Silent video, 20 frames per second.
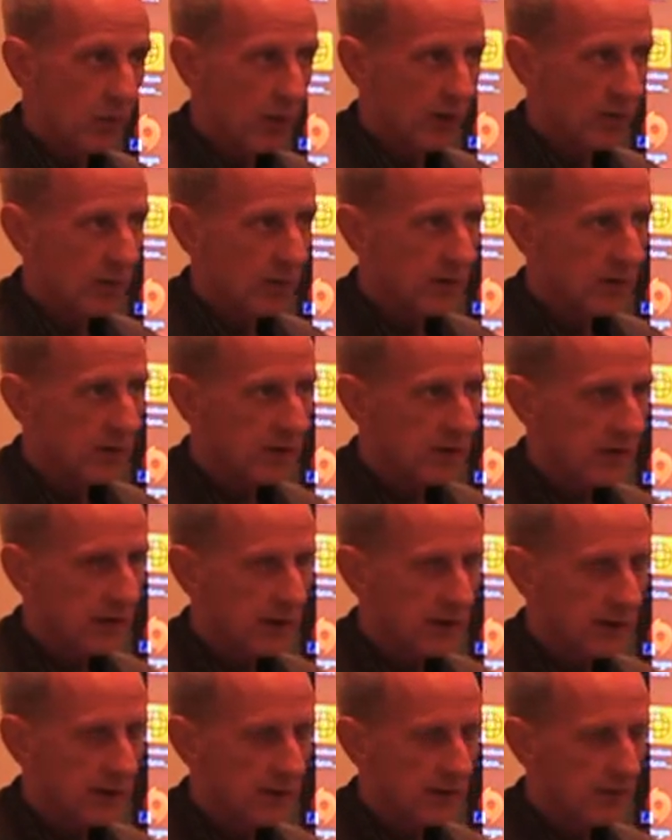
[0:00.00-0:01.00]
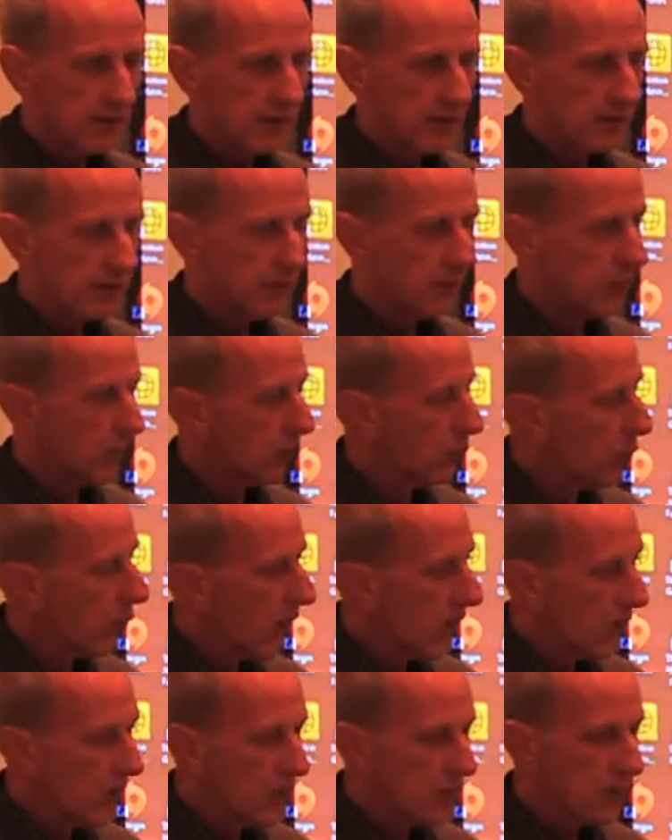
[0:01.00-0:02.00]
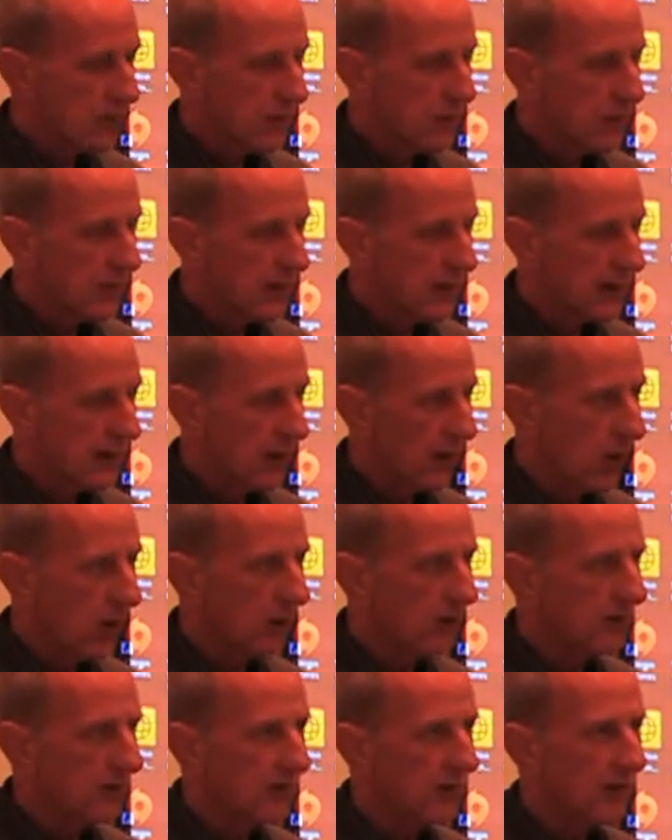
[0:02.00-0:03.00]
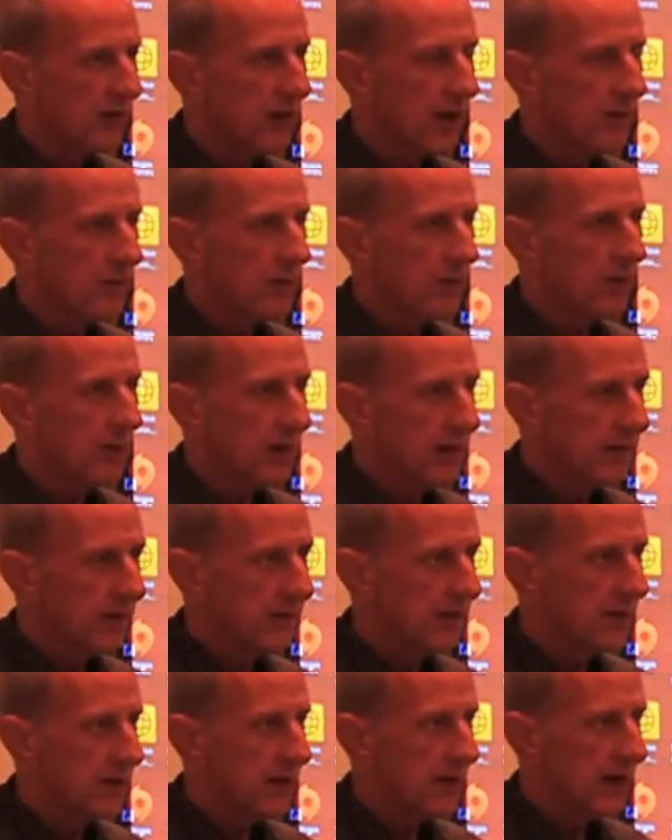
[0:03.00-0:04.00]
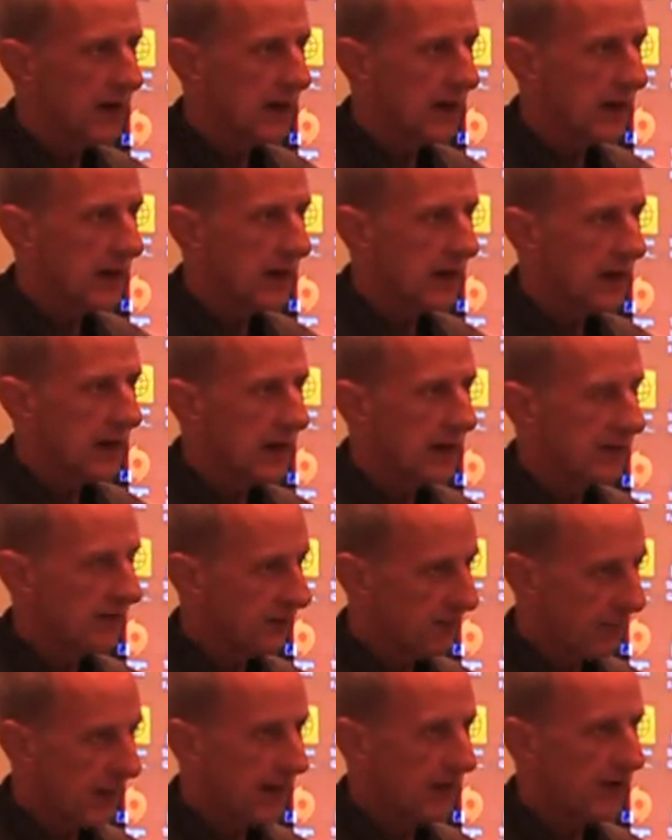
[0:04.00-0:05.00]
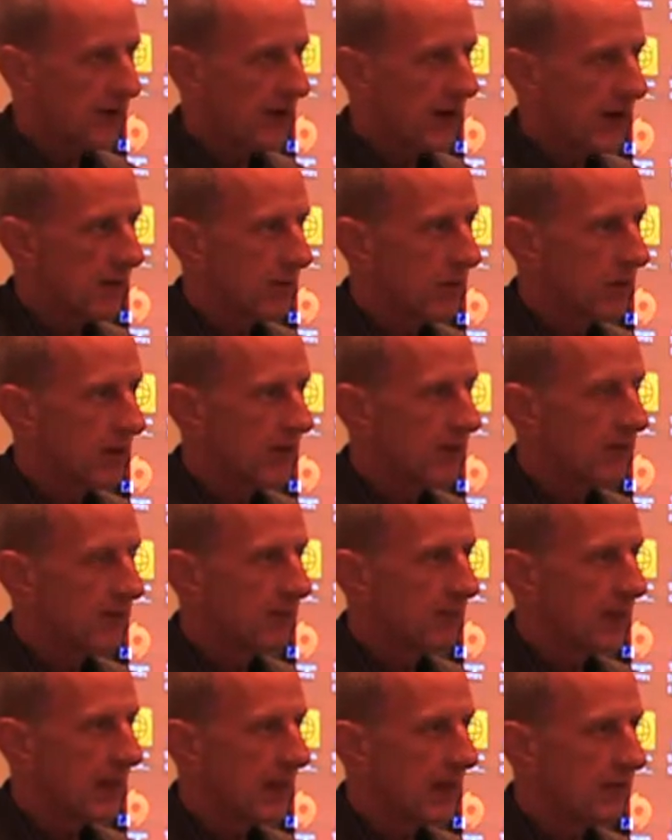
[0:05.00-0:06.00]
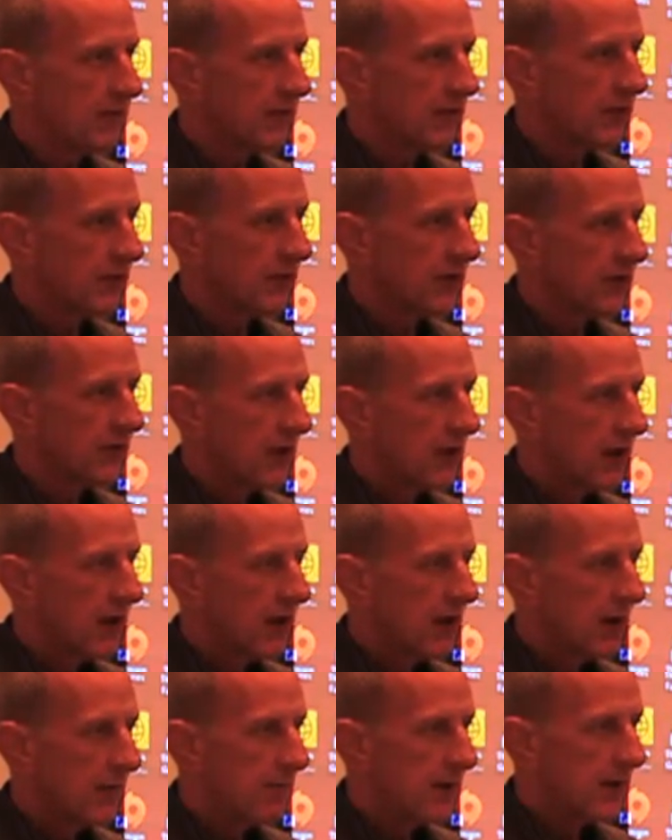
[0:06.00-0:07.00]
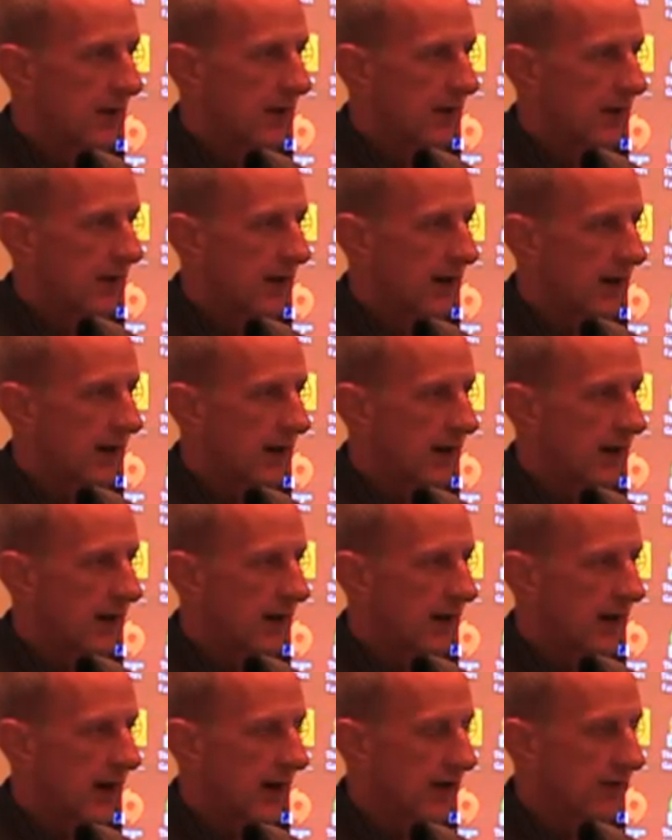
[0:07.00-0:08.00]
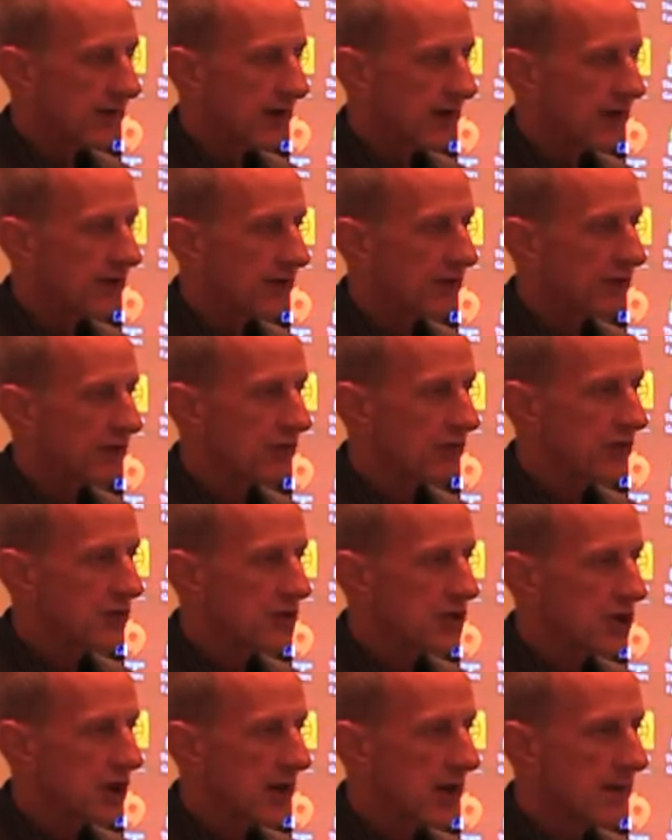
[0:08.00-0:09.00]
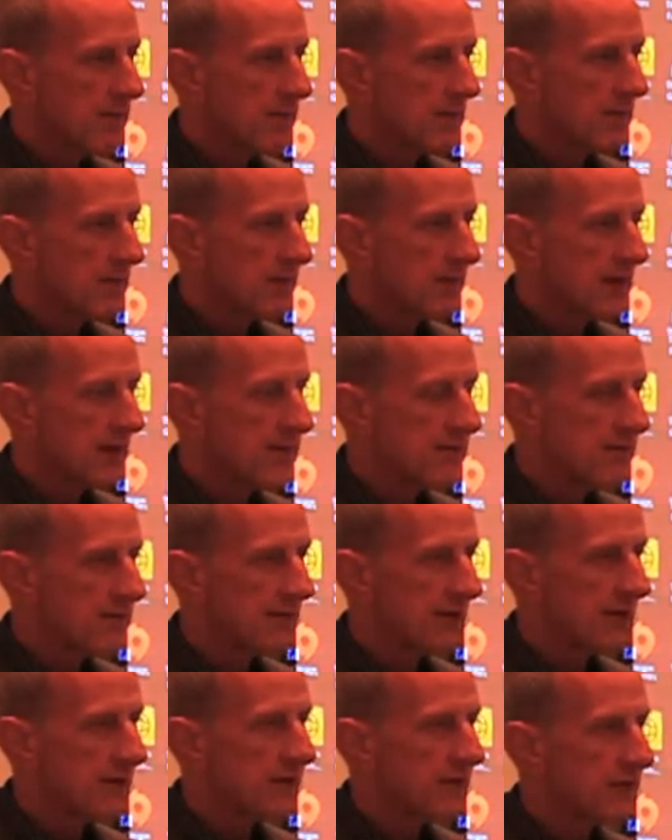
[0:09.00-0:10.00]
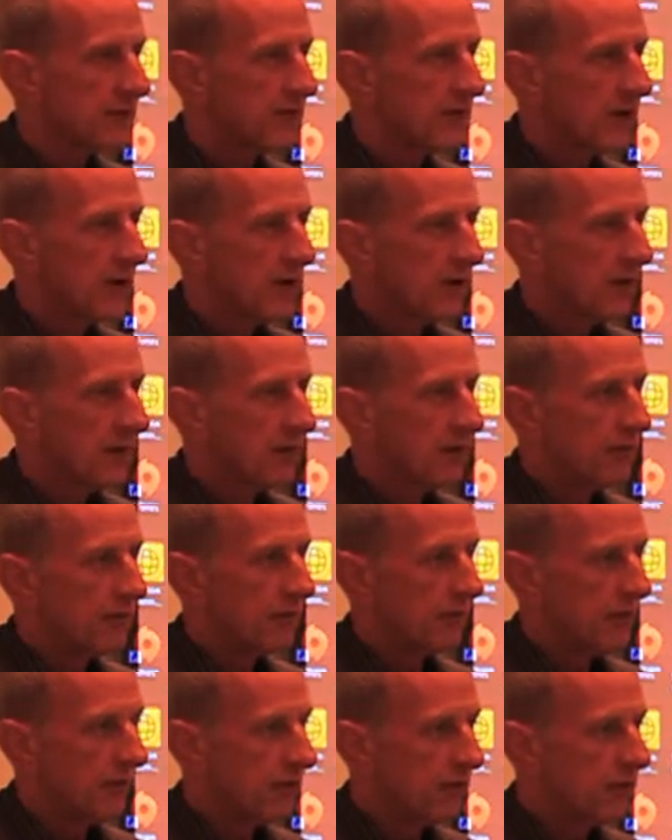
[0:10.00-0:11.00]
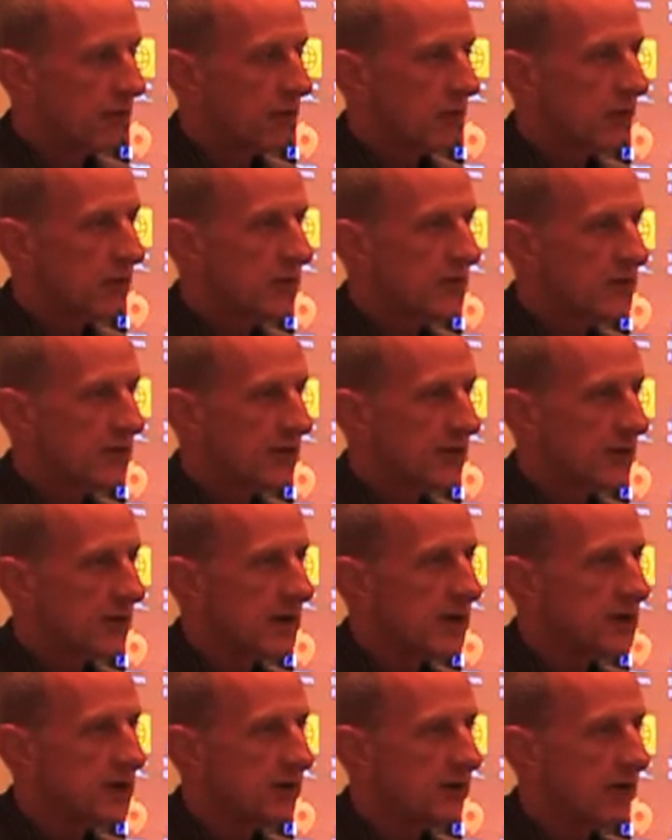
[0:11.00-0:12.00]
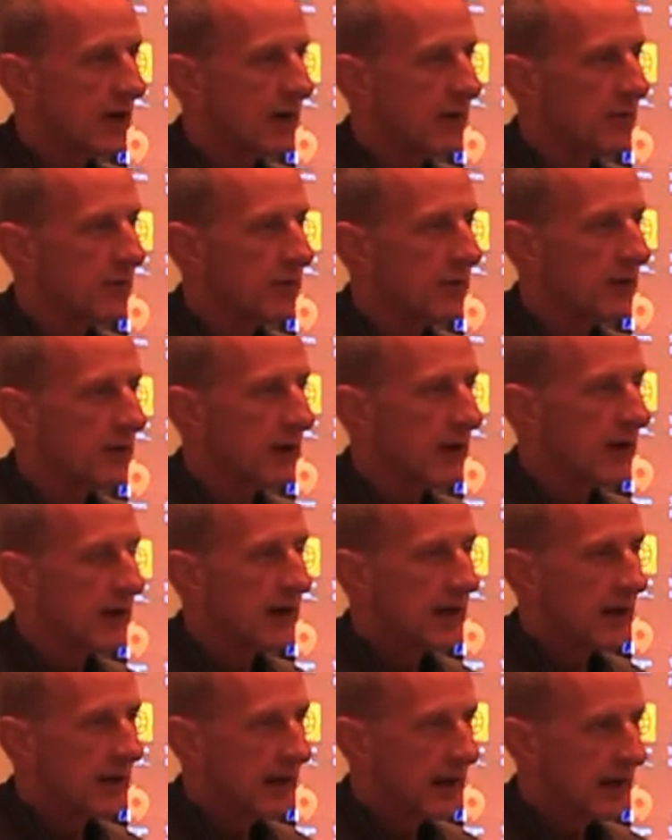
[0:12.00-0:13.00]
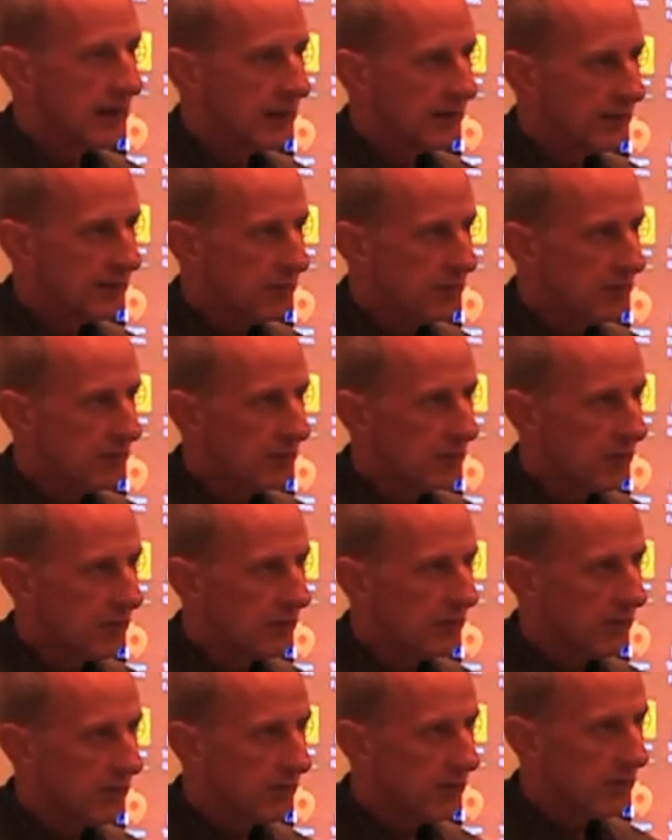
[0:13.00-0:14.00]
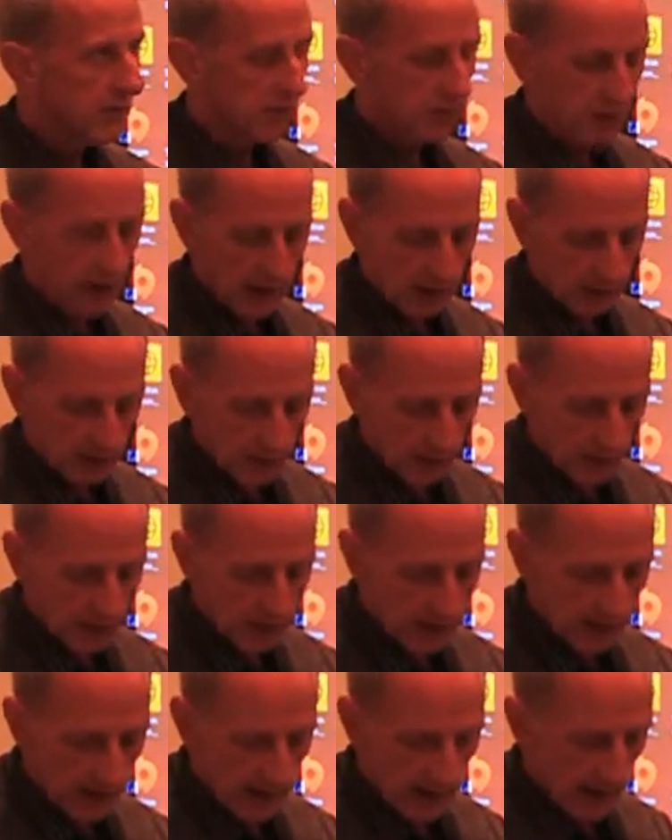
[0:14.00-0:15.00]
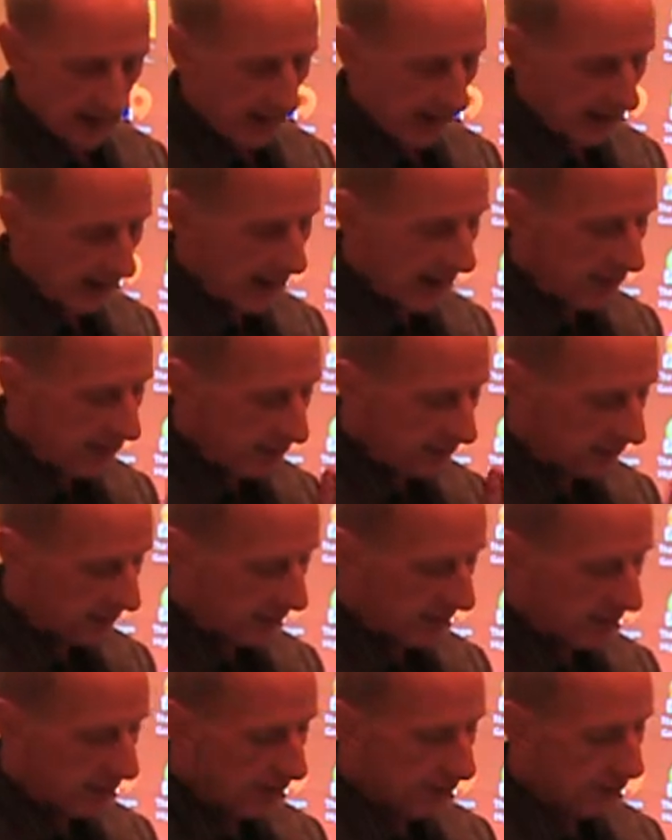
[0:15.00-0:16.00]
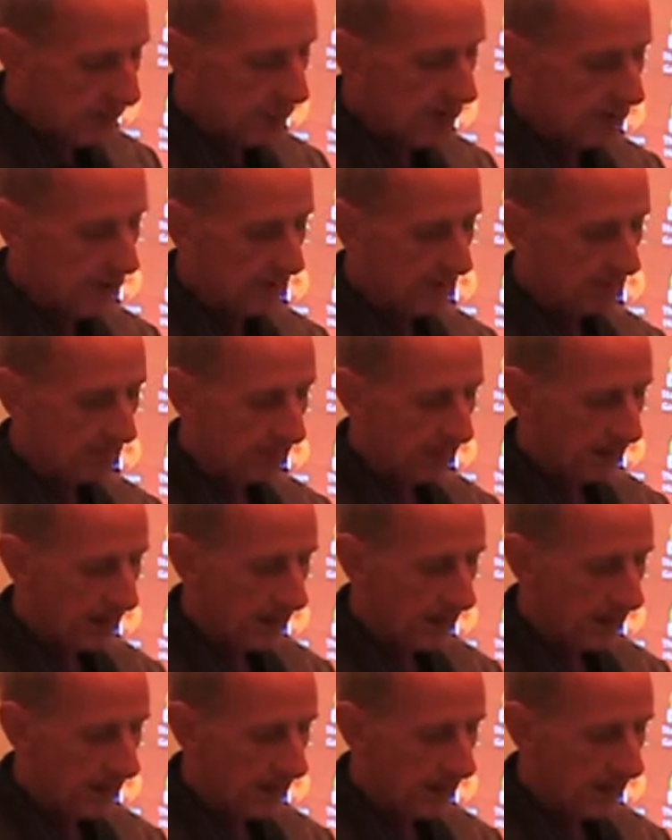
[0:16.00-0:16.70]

wonderful book. It, it's well worth reading. It holds up even today. It's space opera at its best, but like I say, it has a certain charm that transcends the the two or three generations not between. And this was, this was Ken's doing. And I got this straight from him.